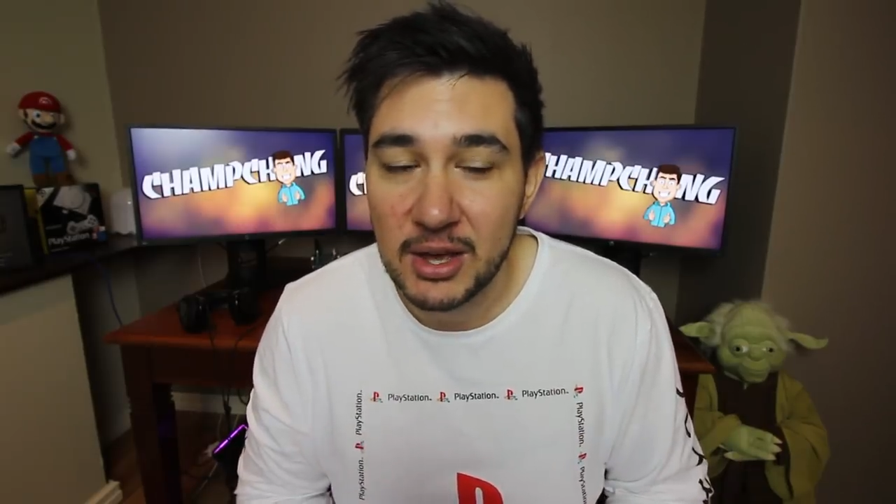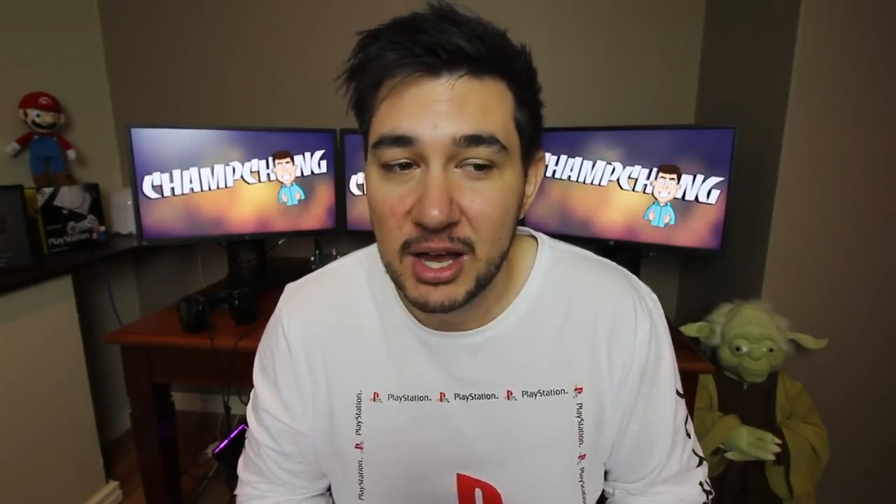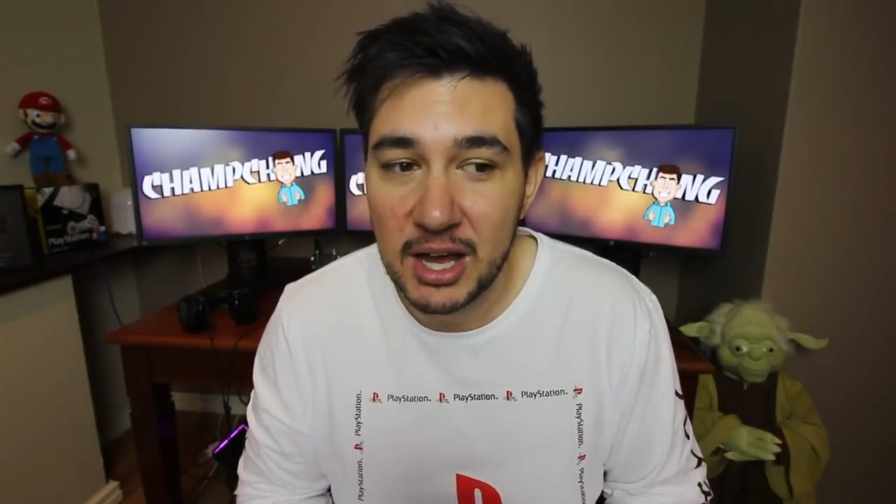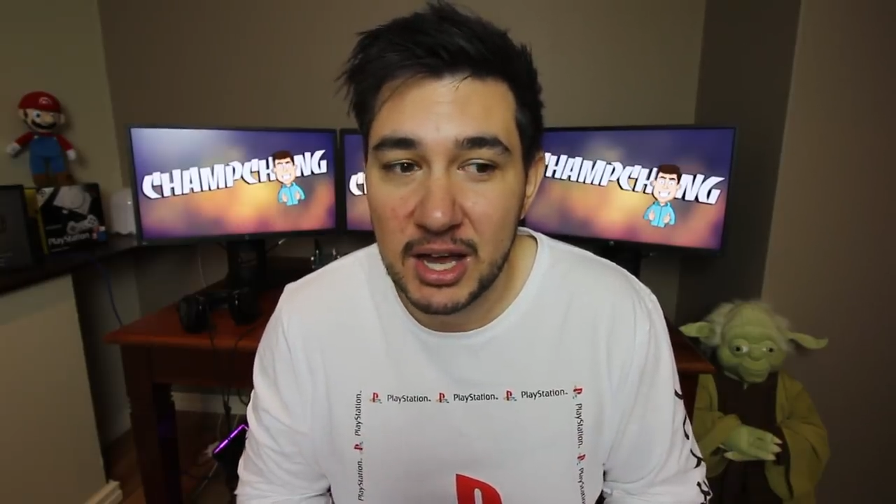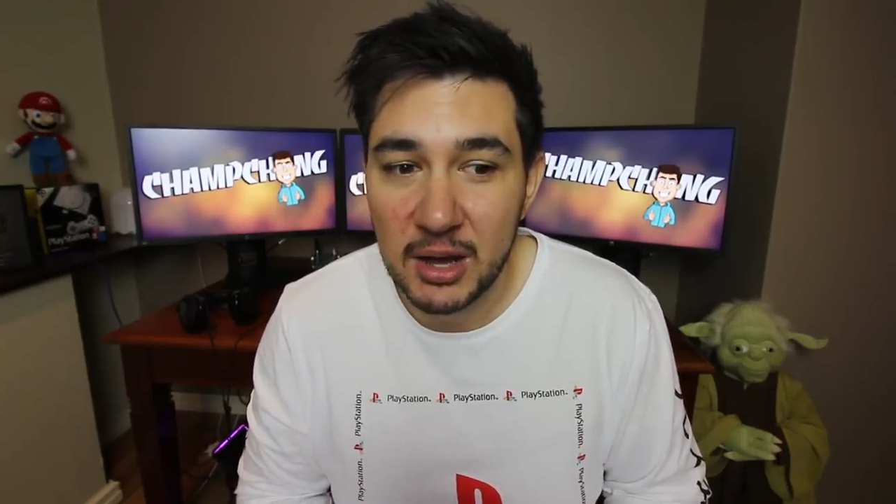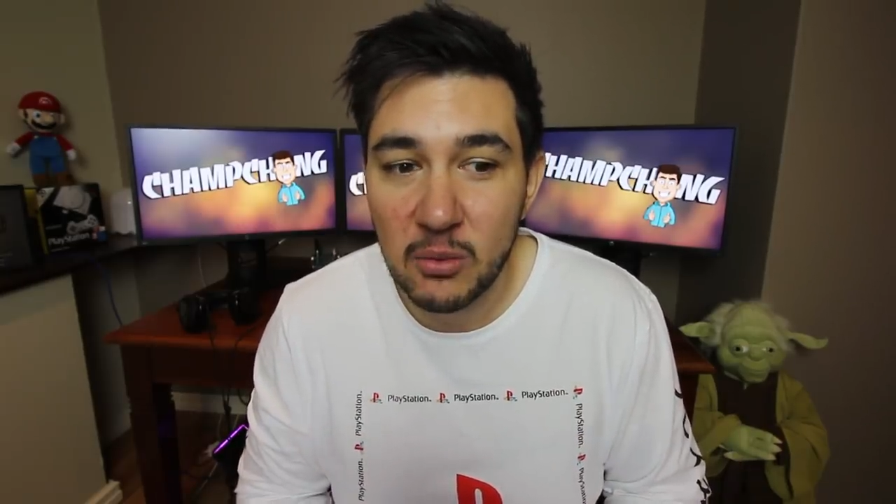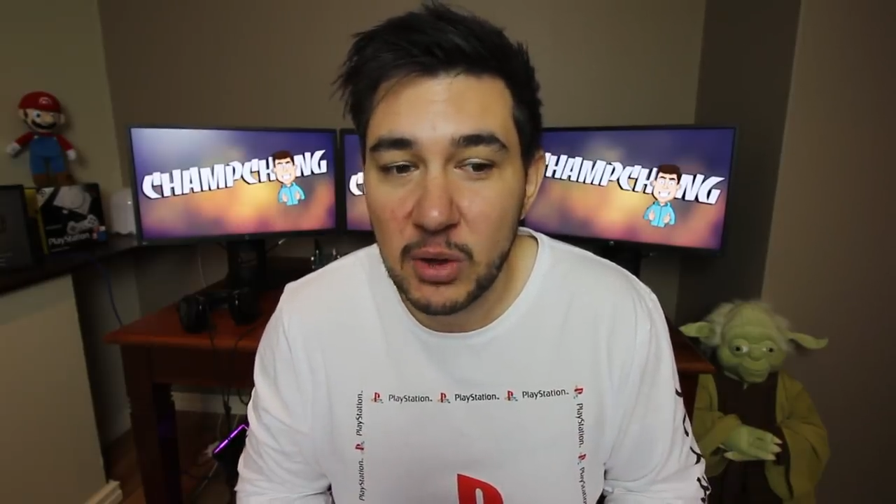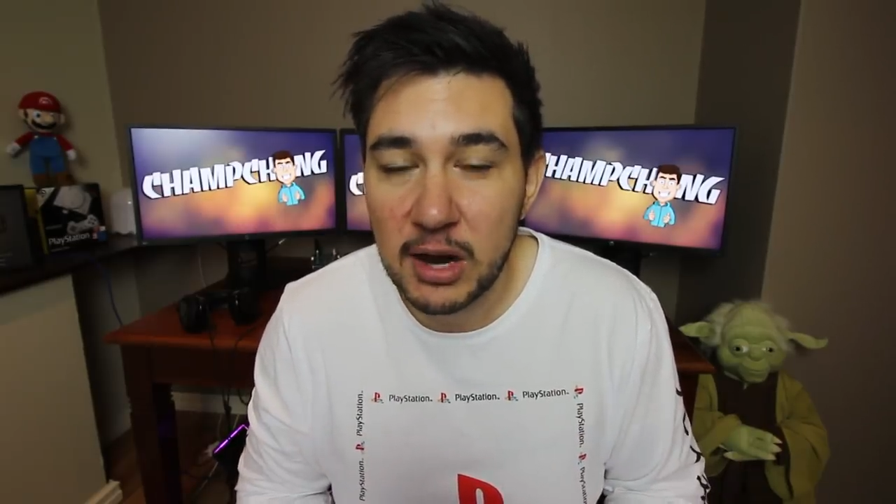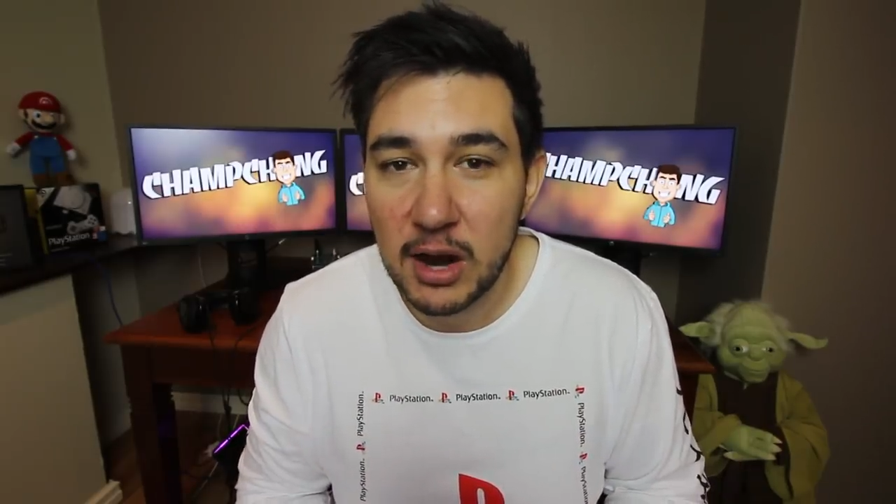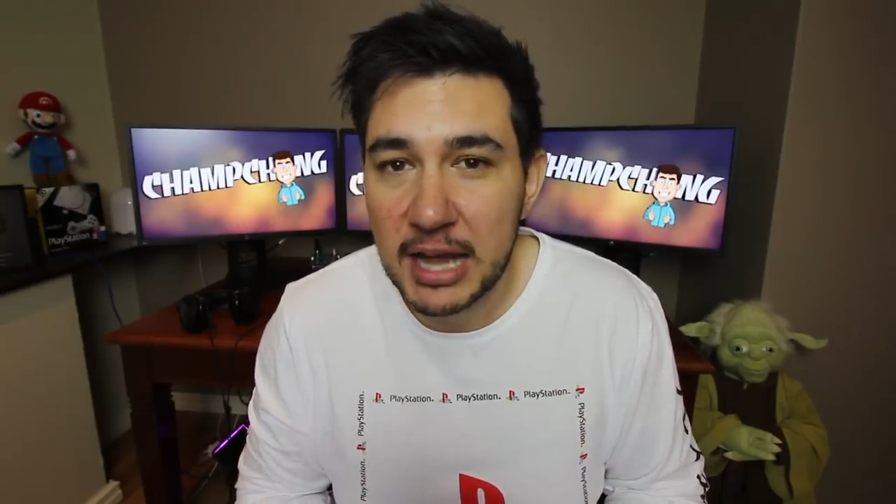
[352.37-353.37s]

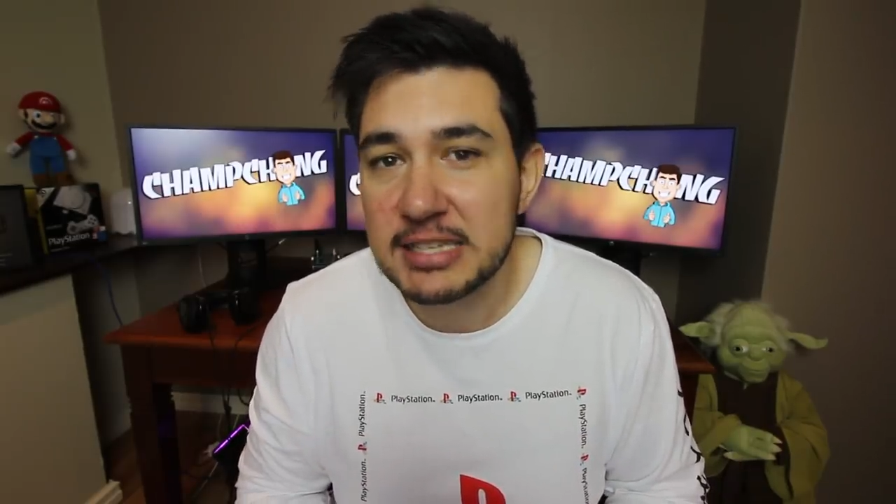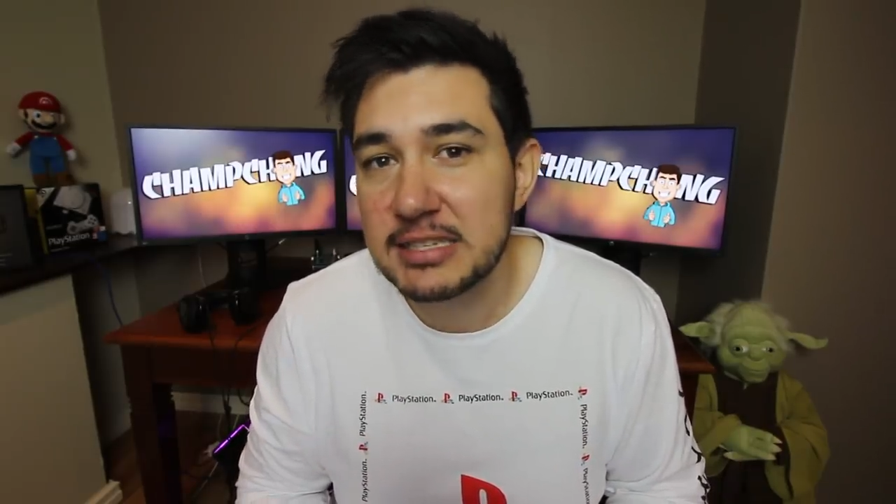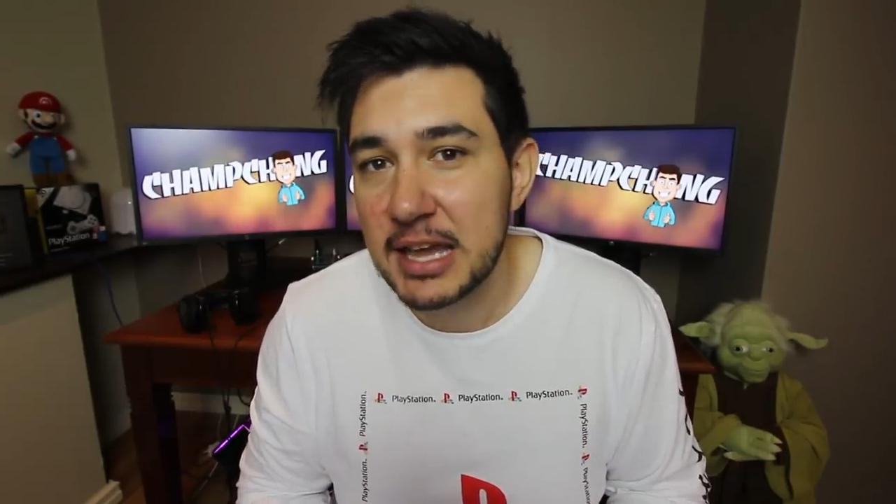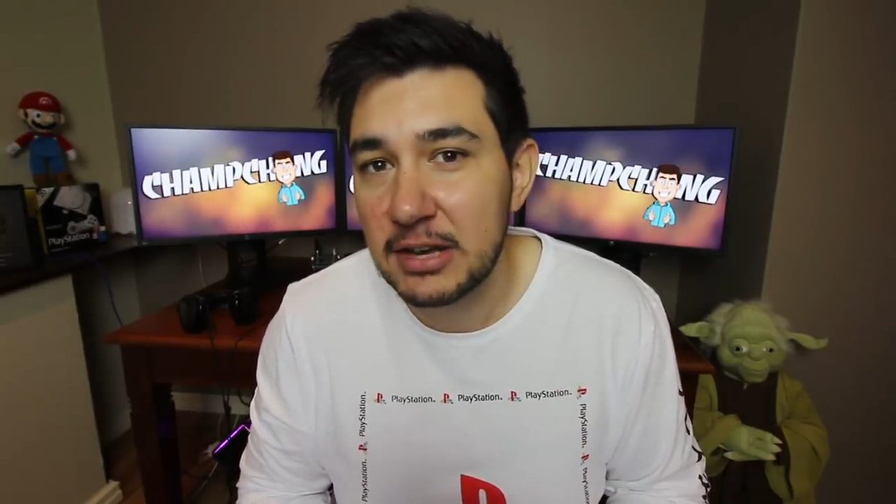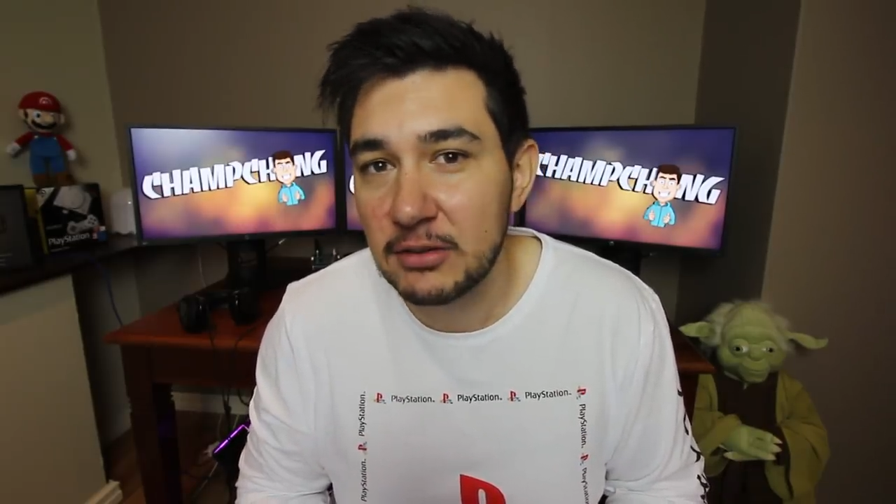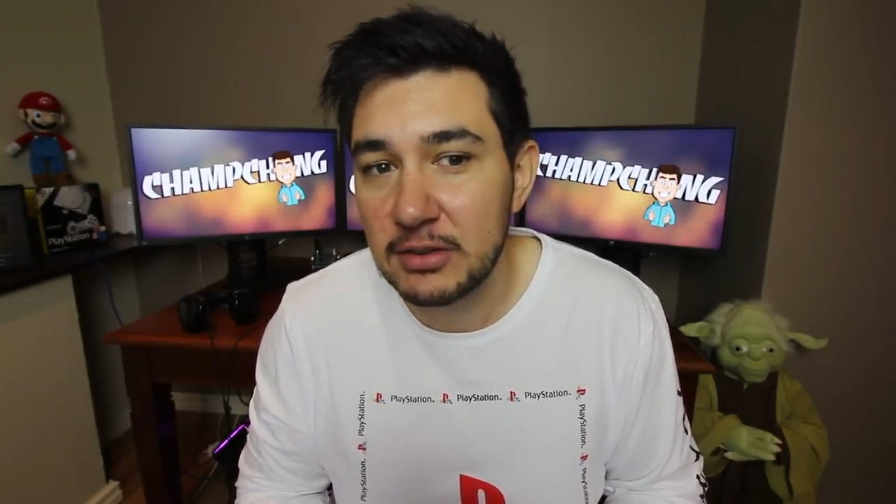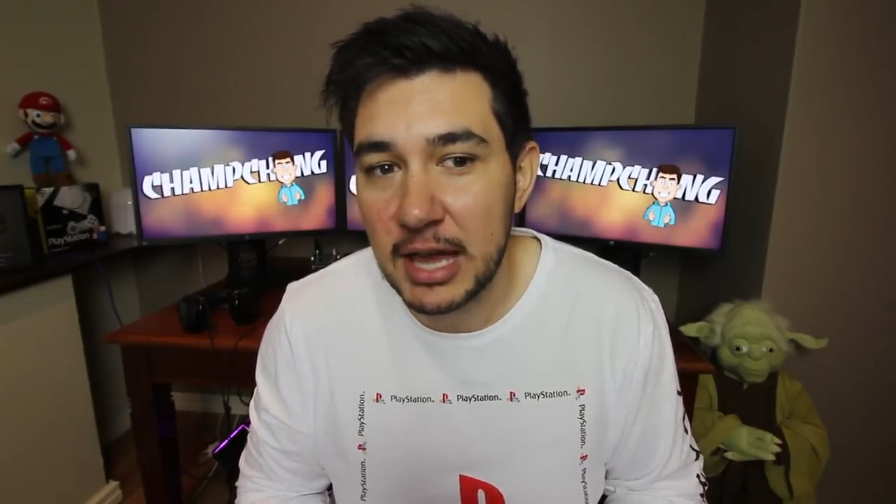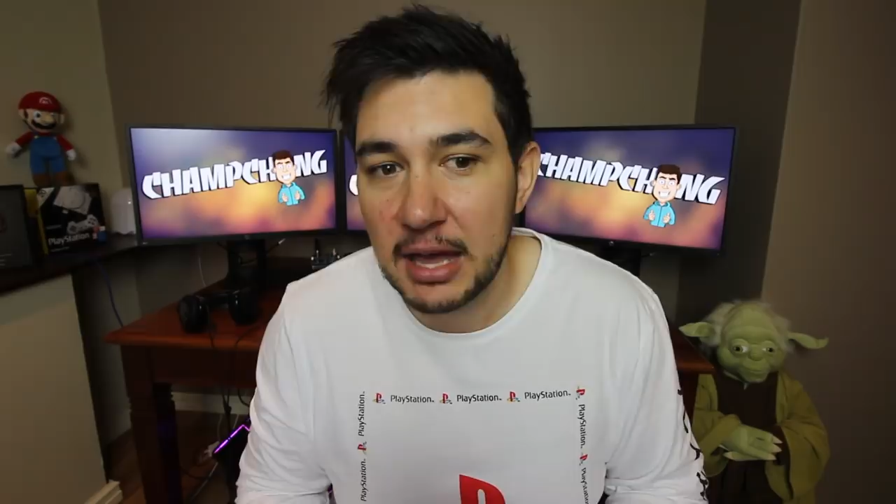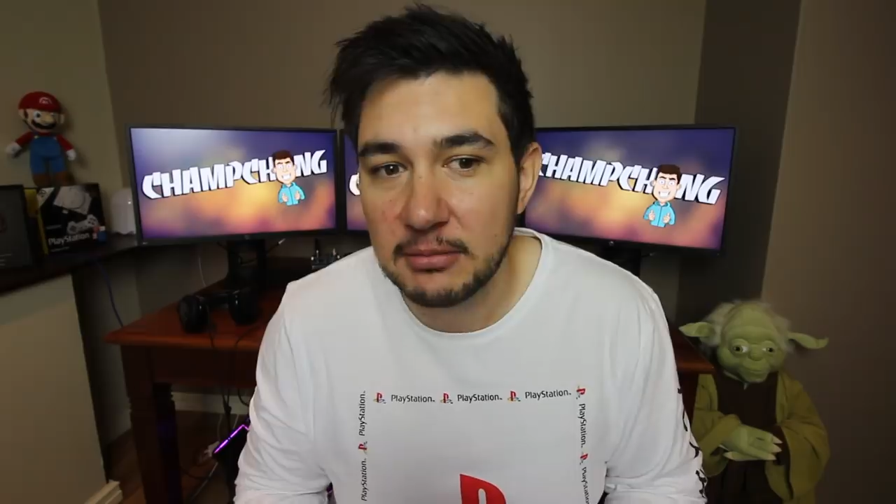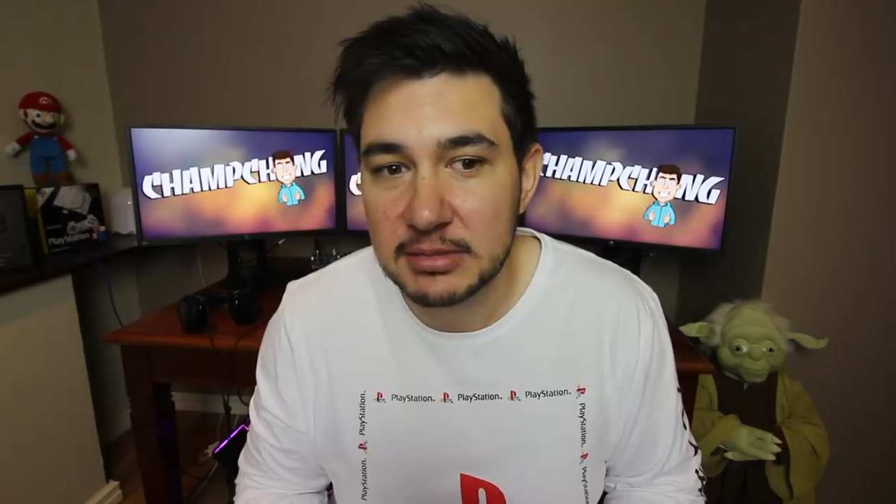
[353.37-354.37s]
where I stand on
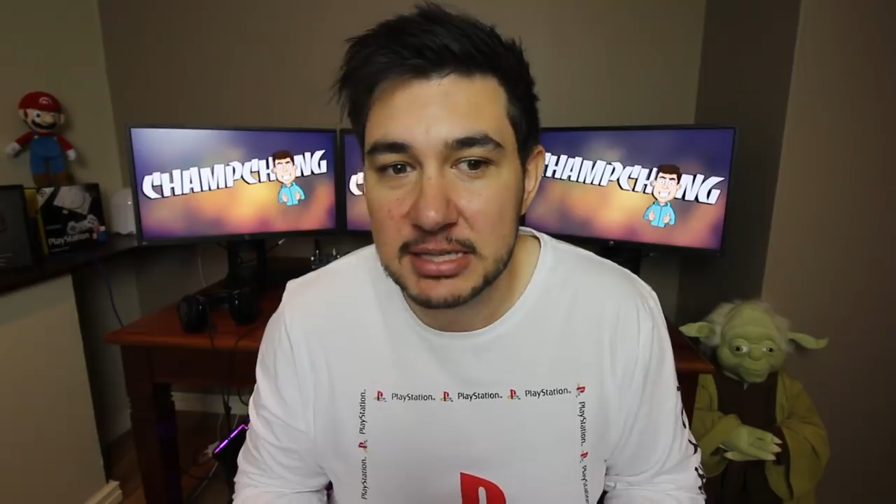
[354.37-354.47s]
that,